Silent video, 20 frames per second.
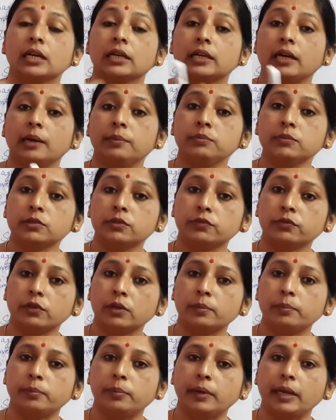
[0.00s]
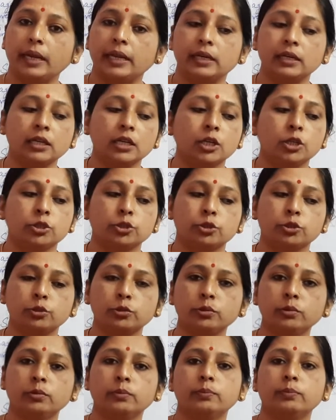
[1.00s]
comes from brain
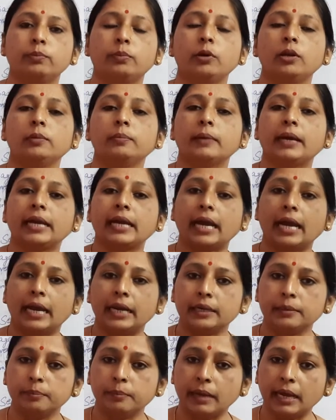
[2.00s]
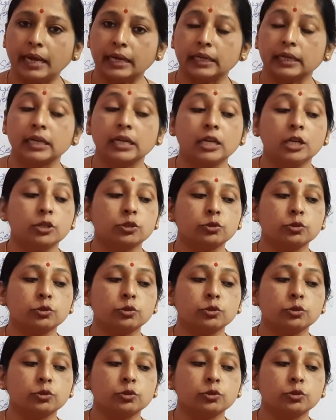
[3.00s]
to pull my hand back.